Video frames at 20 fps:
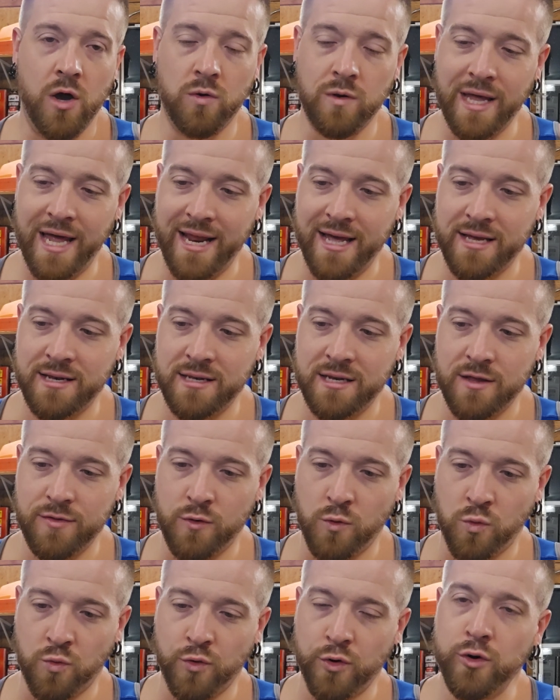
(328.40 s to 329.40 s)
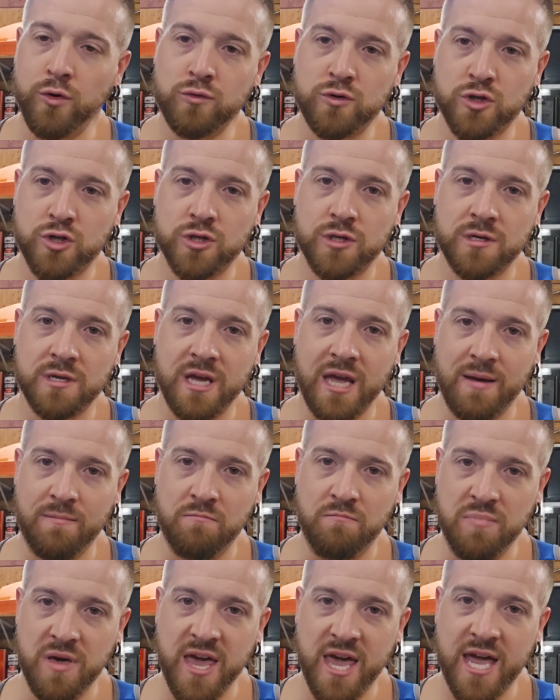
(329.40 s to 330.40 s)
He'll let the roots
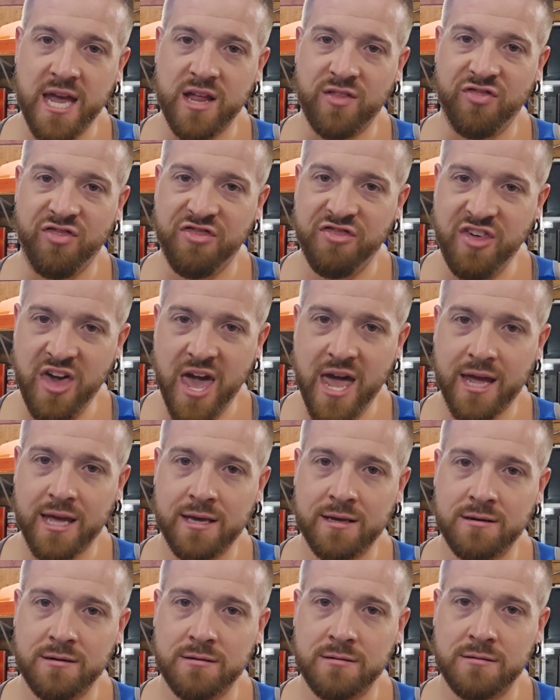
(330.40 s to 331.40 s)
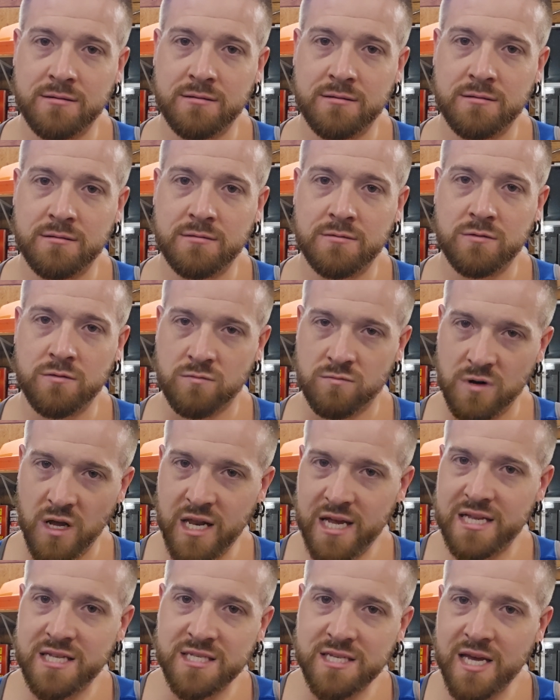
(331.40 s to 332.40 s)
get big and thick,
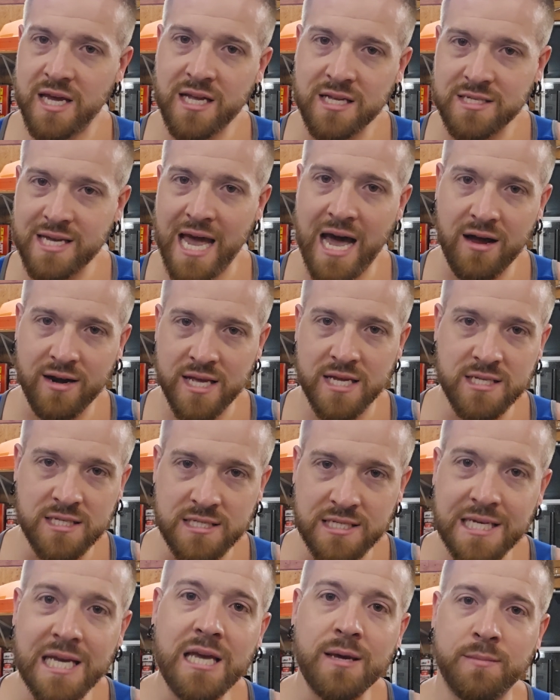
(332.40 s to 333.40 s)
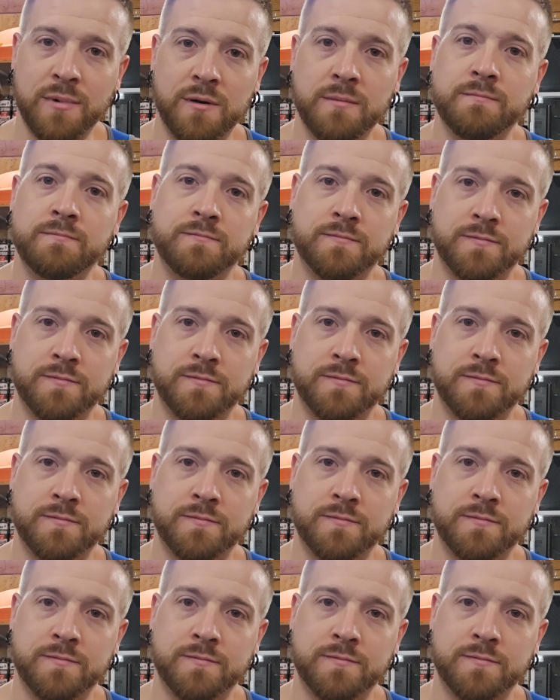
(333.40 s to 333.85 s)
really dig down in deep.